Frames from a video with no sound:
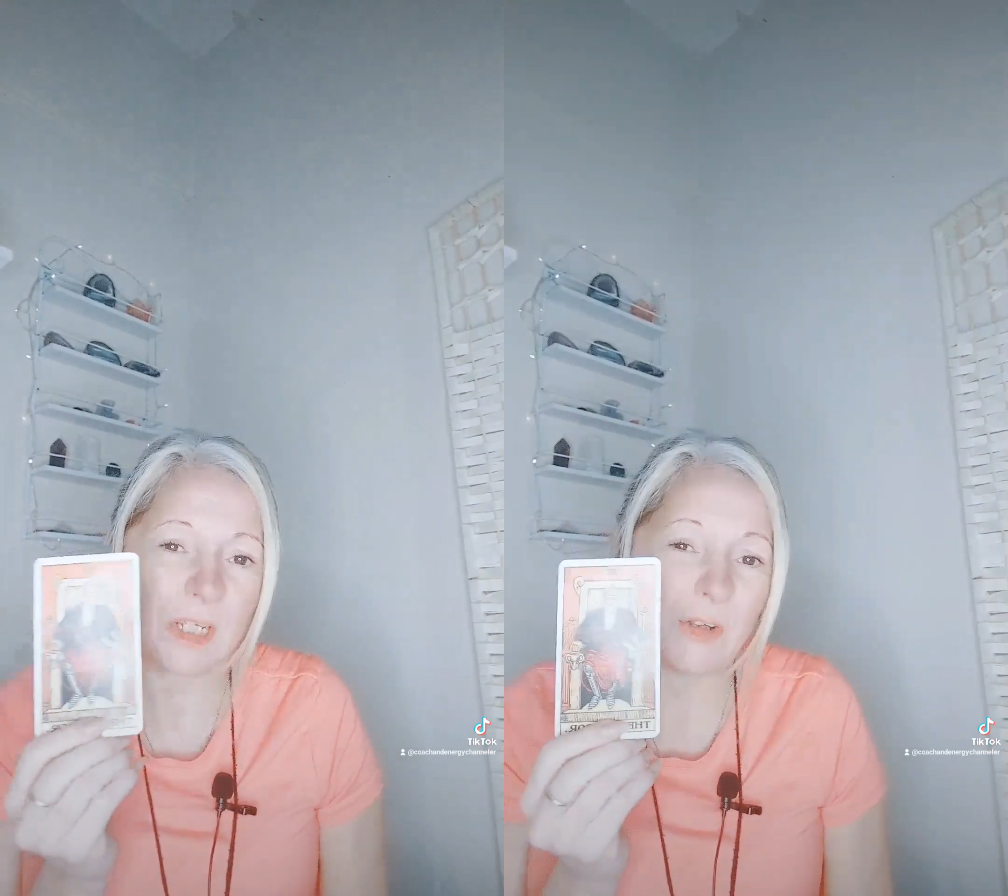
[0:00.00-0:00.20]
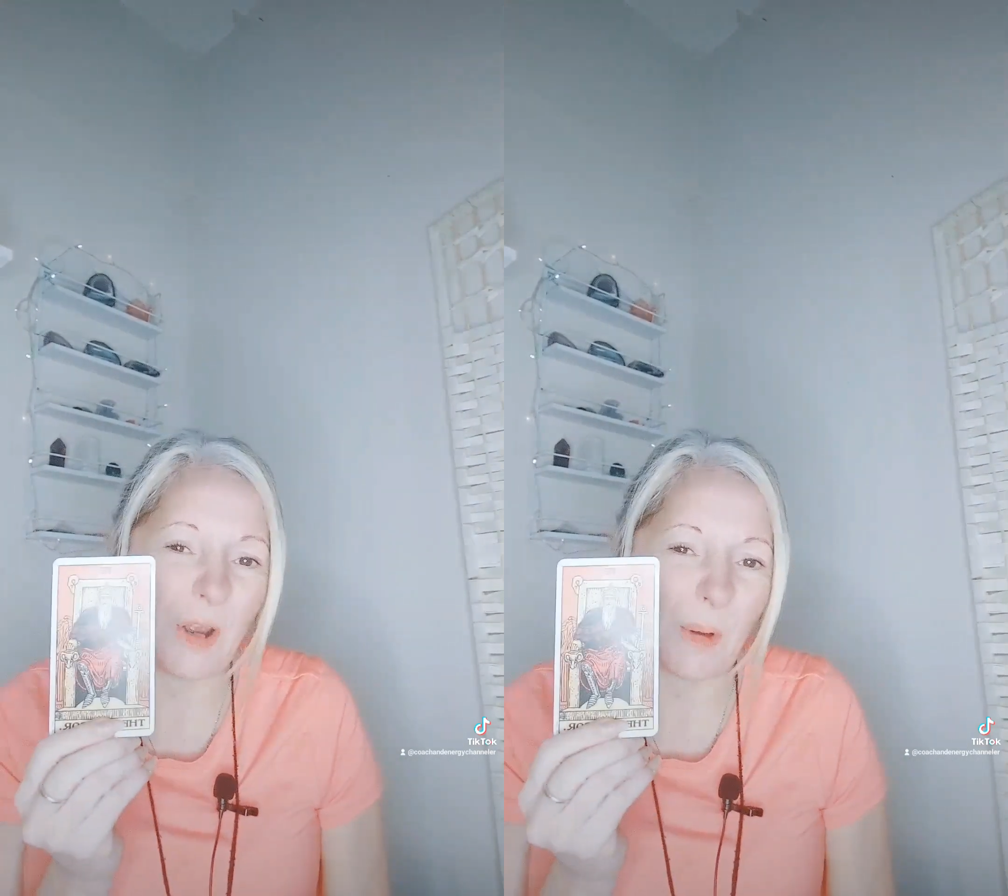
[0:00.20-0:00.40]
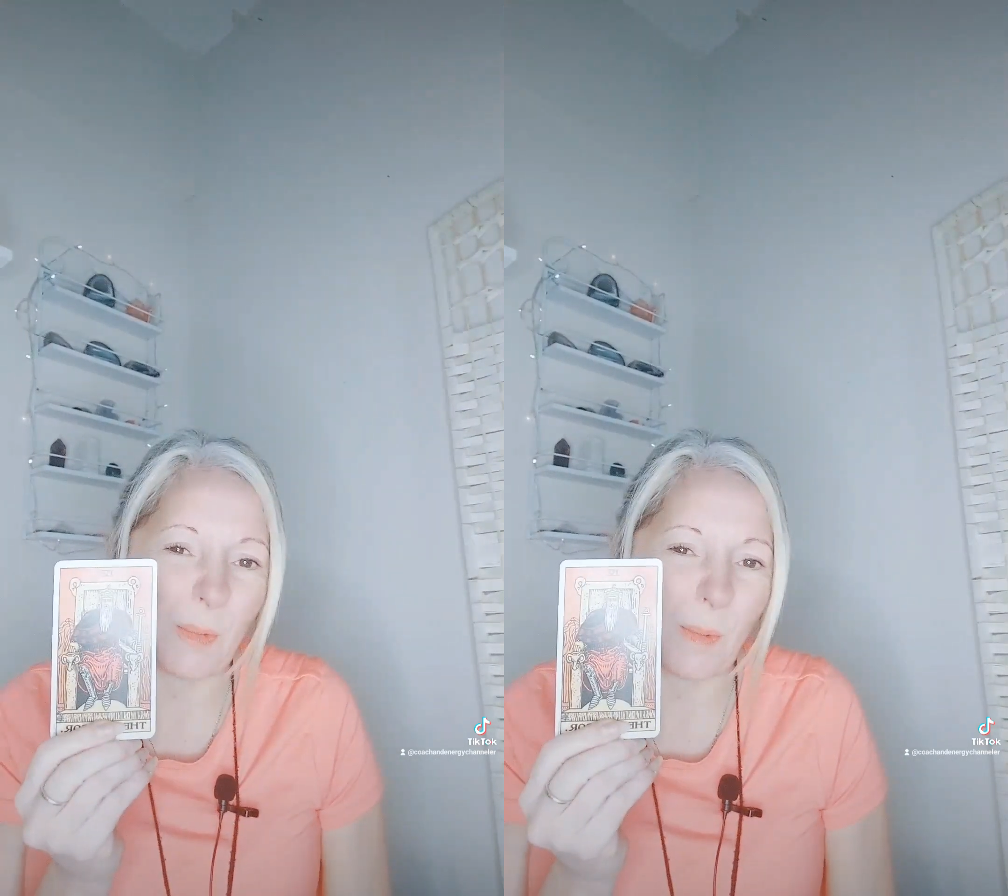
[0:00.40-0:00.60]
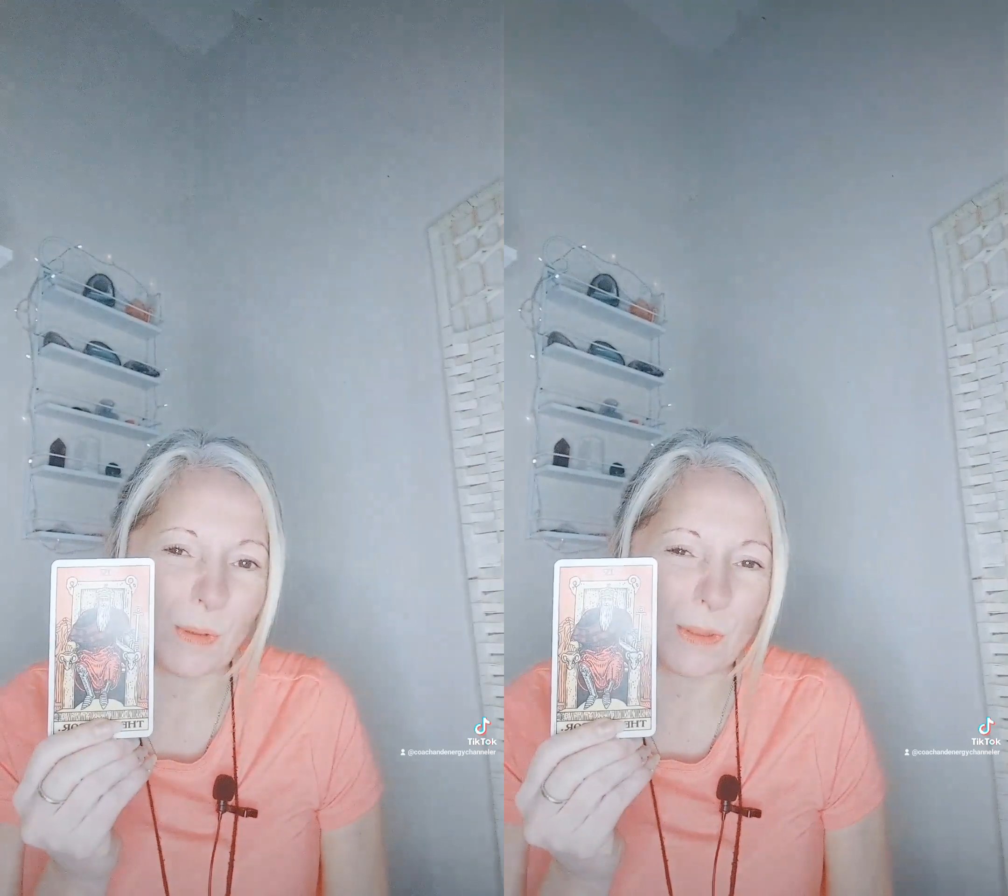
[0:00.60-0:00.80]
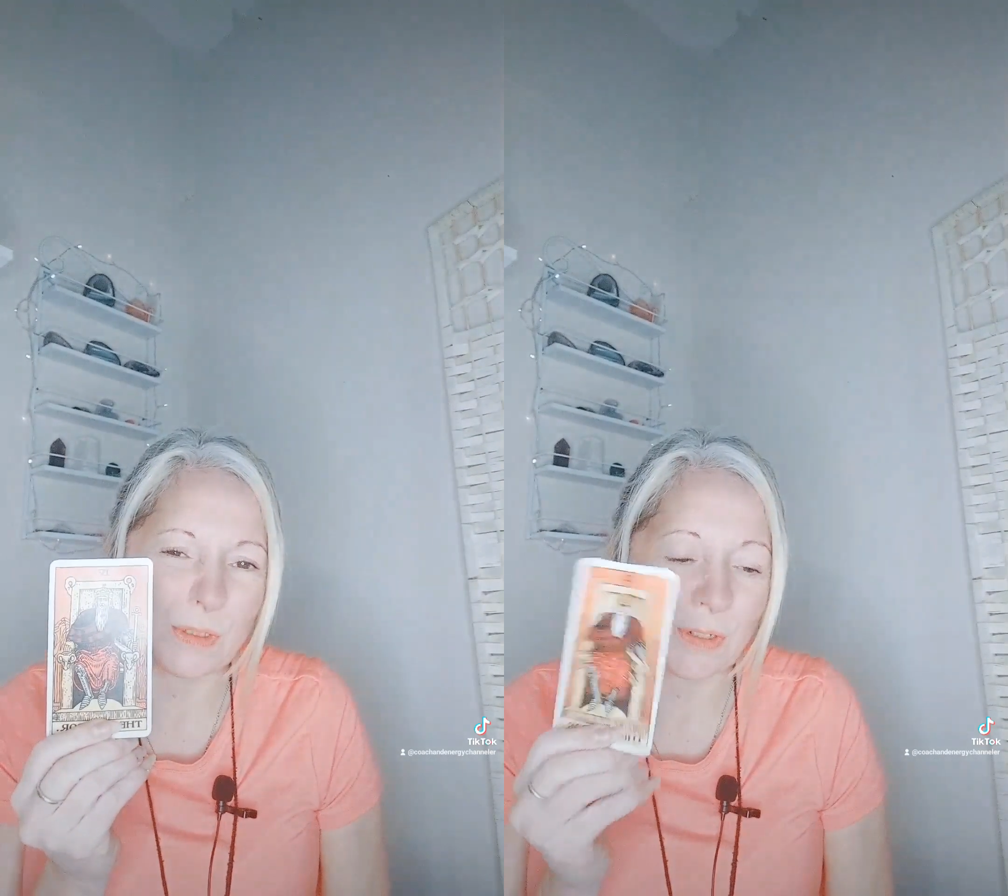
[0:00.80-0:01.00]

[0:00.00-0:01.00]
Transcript: you know what to